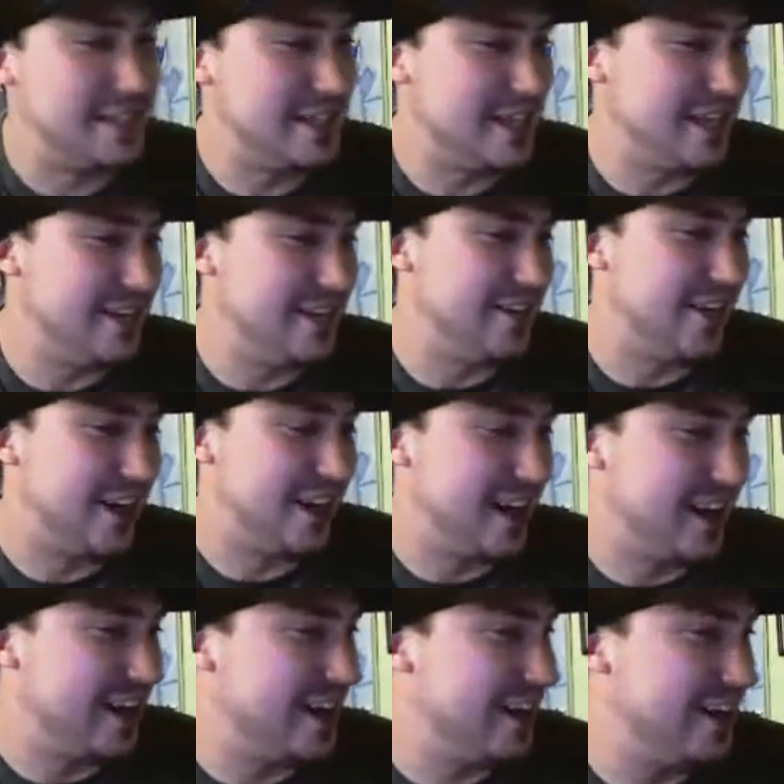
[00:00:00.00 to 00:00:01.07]
you know, I kind
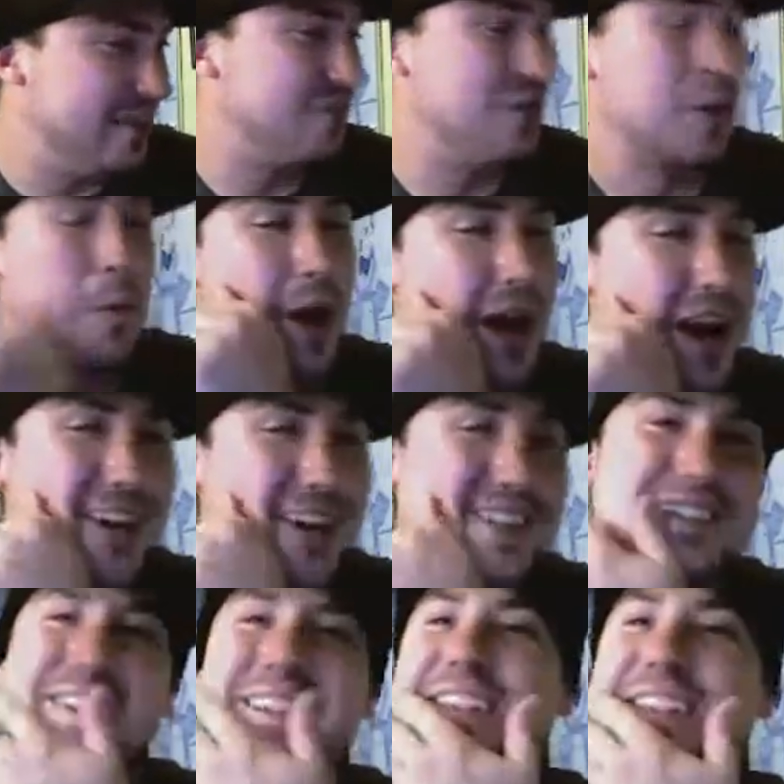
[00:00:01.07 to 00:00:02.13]
of get an unfair bias
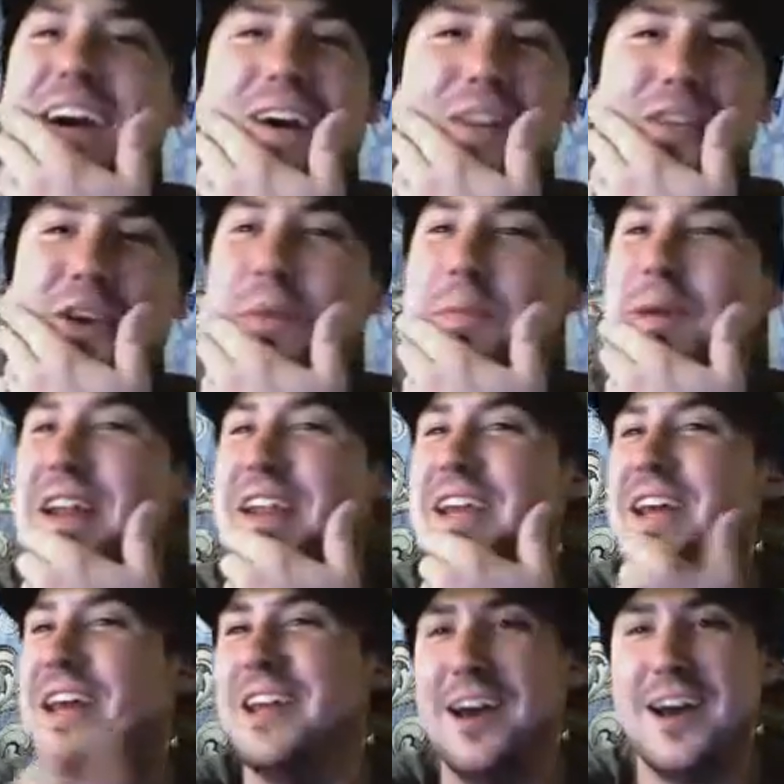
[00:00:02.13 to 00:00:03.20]
on the
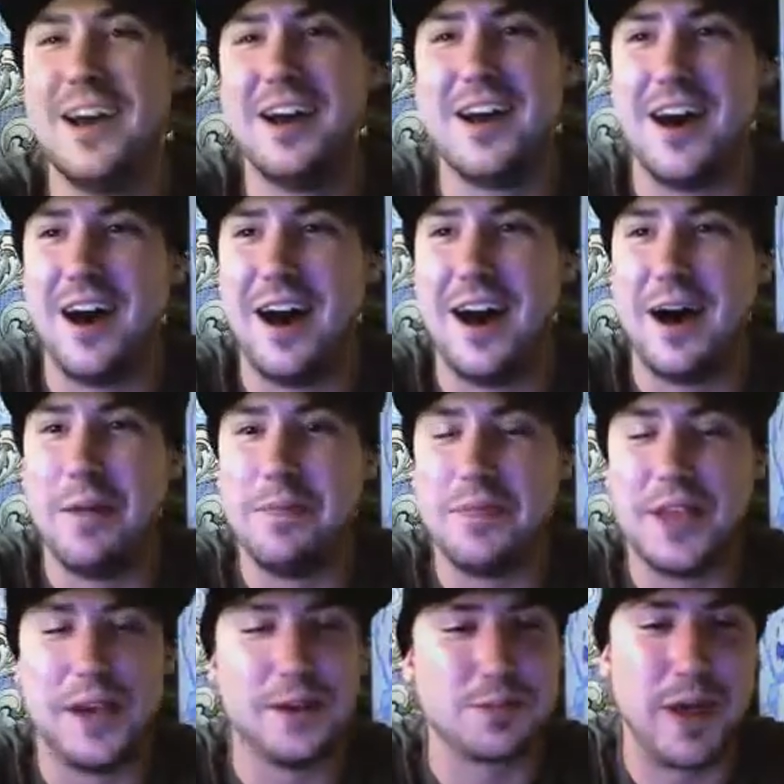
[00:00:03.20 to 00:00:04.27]
opinion.
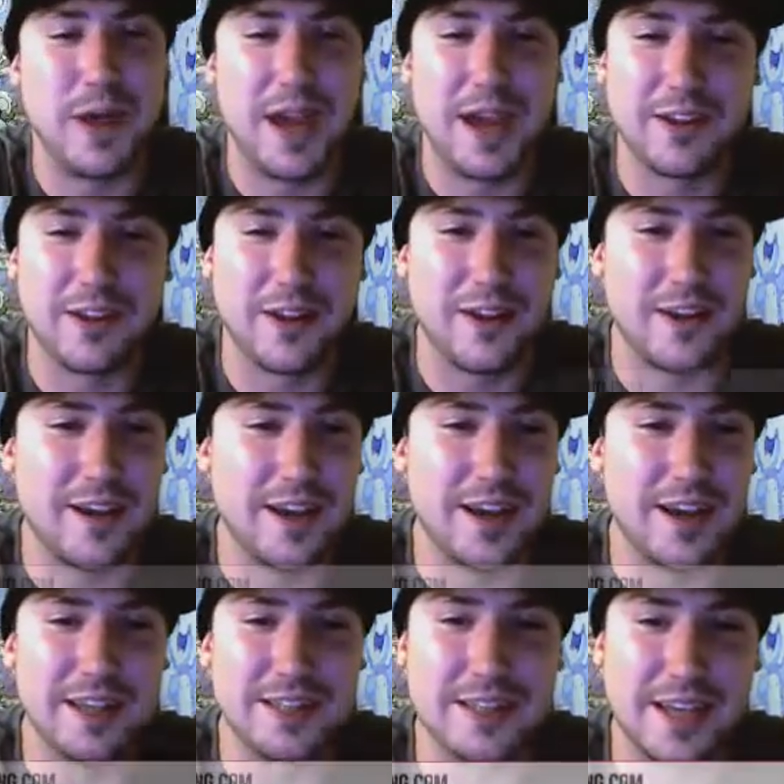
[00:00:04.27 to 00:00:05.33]
Dale Spangler
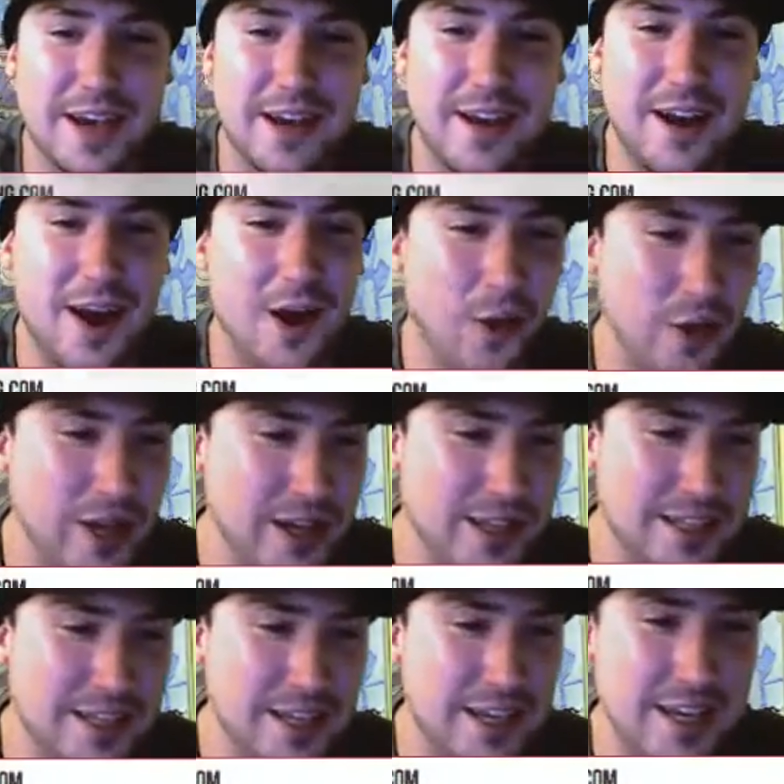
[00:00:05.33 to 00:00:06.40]
is not only
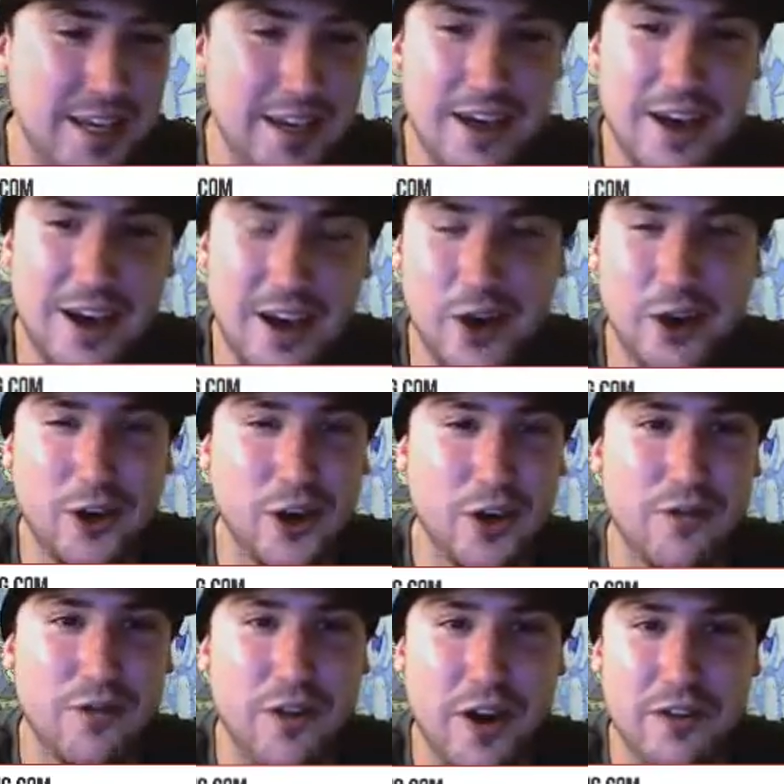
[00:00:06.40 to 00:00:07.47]
is he a
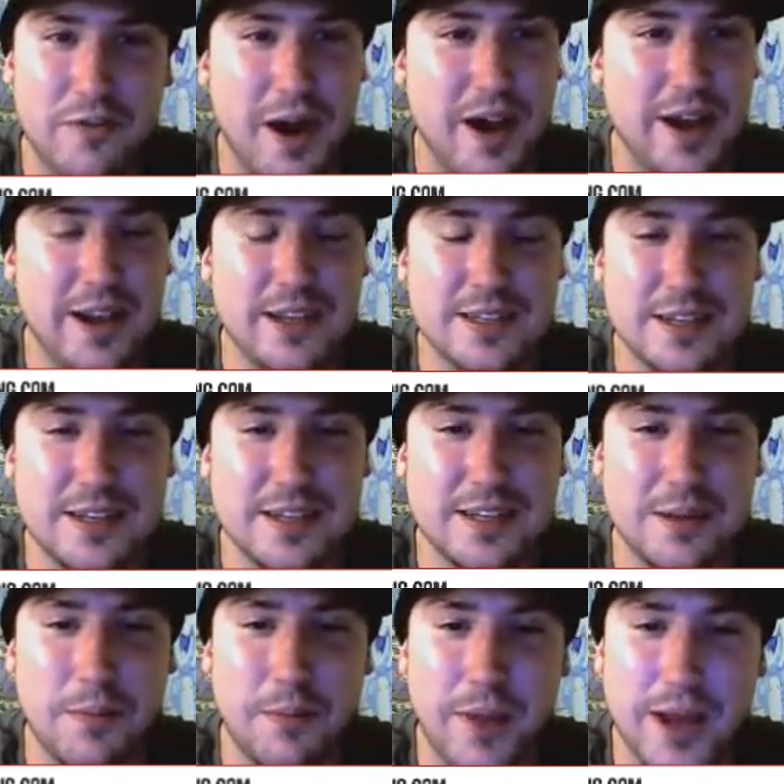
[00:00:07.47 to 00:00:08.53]
good friend of mine, he's
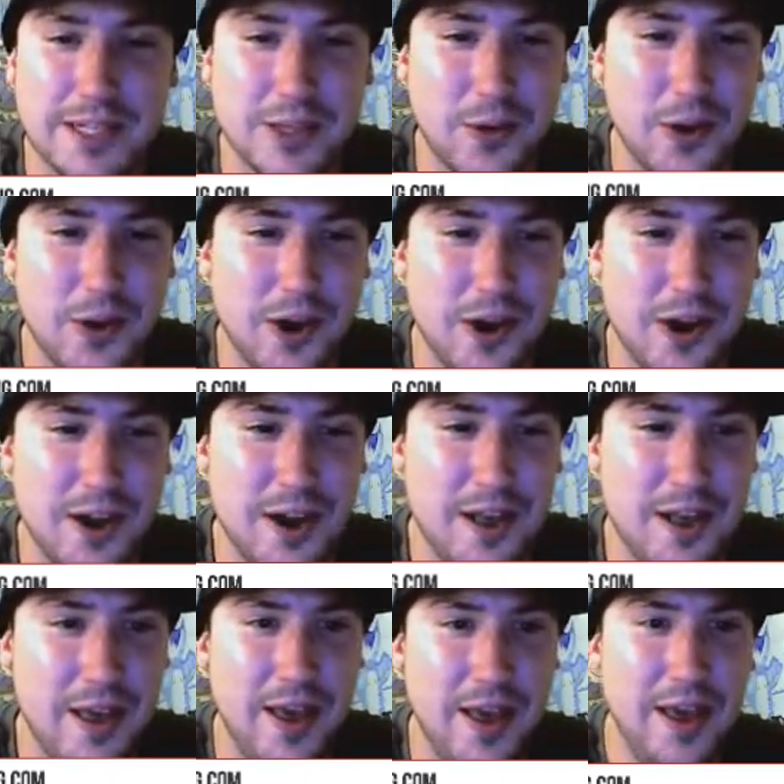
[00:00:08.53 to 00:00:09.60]
a mentor,
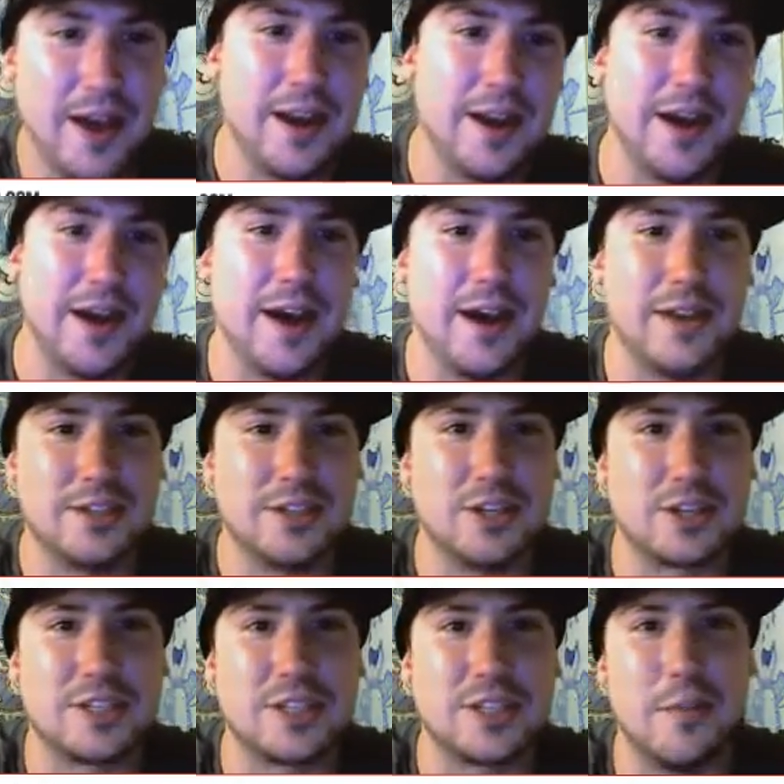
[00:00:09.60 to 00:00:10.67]
and
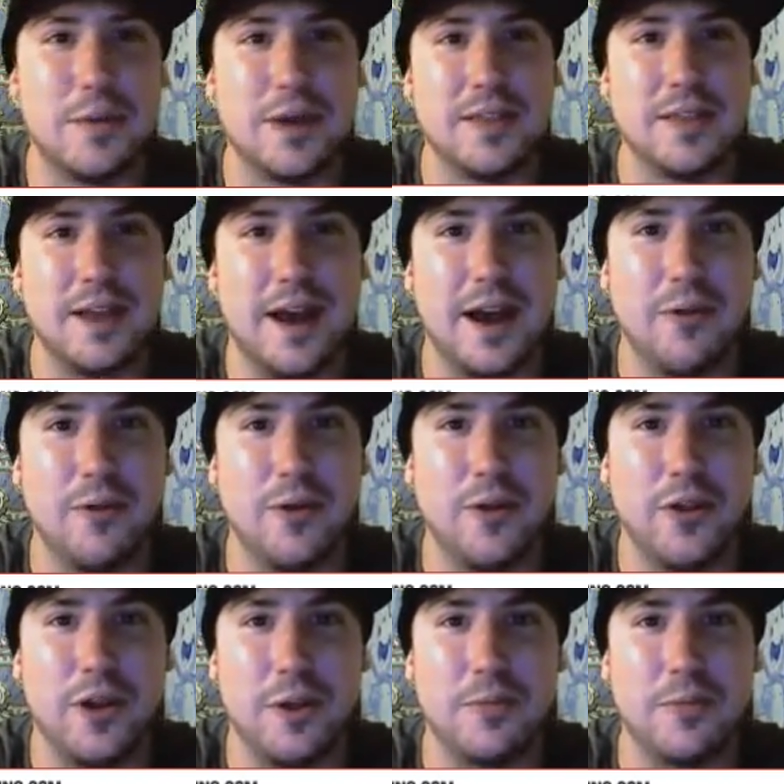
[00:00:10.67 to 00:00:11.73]
just somebody that I
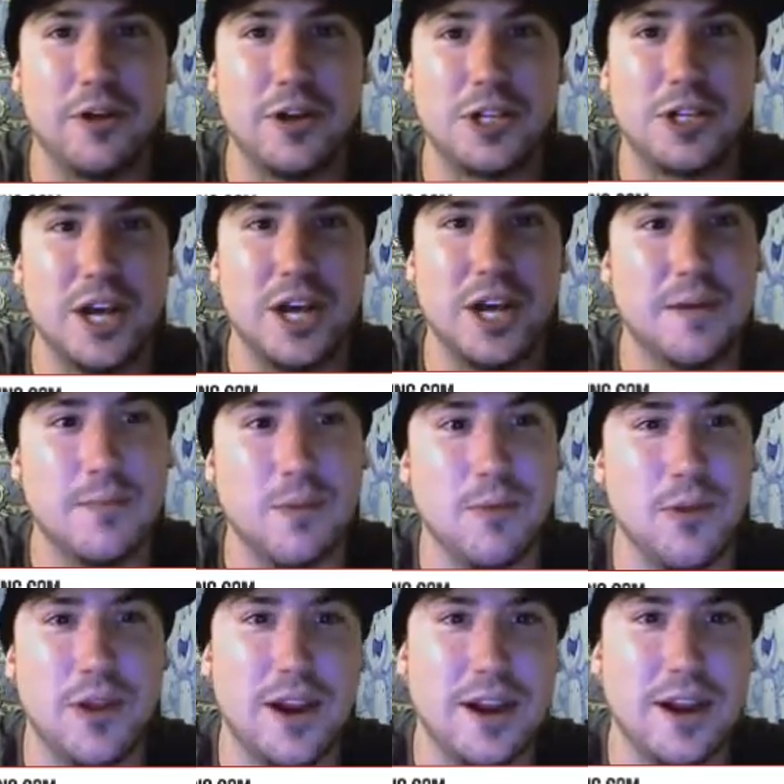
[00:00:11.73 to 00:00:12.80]
really appreciate
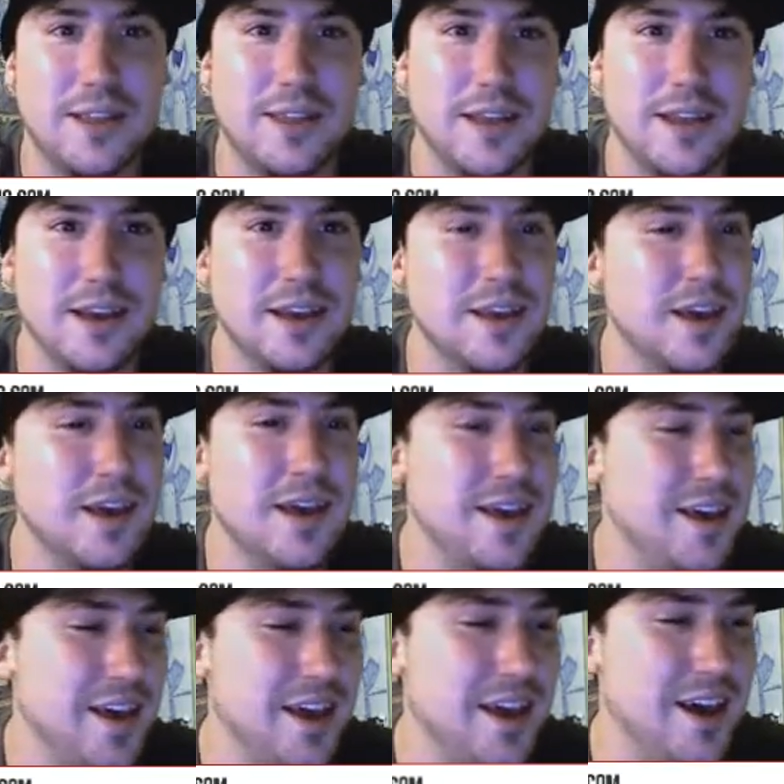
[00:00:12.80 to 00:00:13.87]
more than anything.
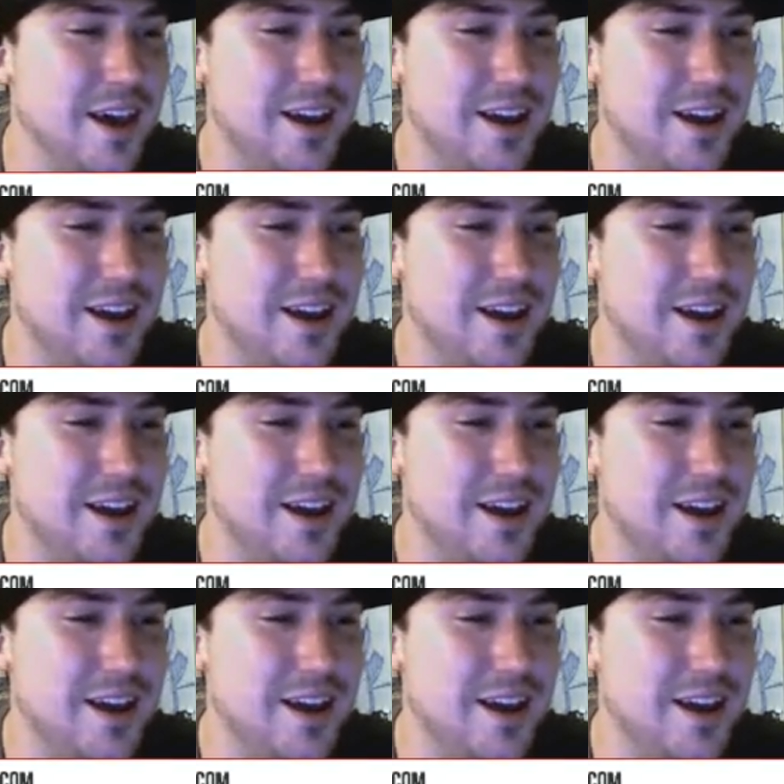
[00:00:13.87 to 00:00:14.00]
And